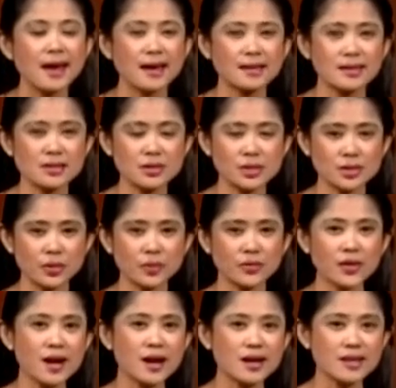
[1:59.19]
and
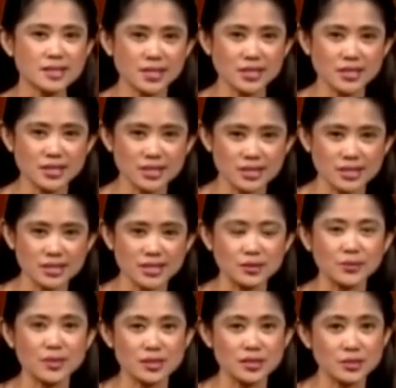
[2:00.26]
insofar as
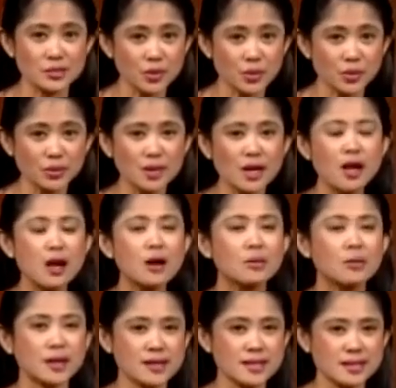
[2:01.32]
consistent with this rule,
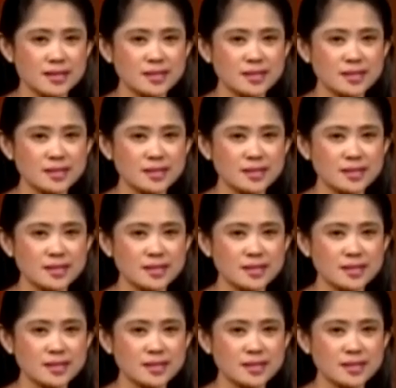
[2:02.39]
where the